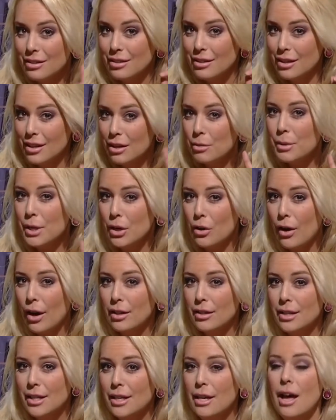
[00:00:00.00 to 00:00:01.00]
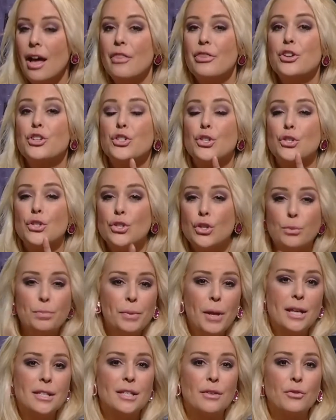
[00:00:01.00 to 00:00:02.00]
You hear me correctly? There's a
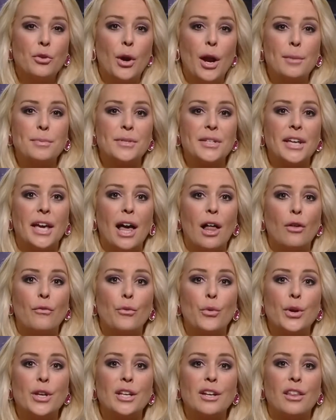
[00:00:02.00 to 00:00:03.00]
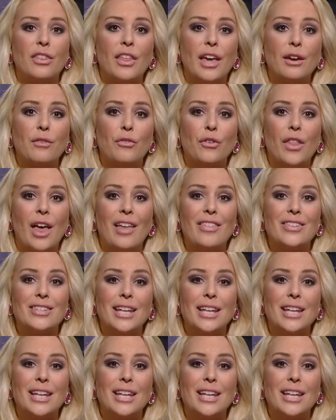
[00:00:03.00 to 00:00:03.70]
surplus of grapes in California to thank for that.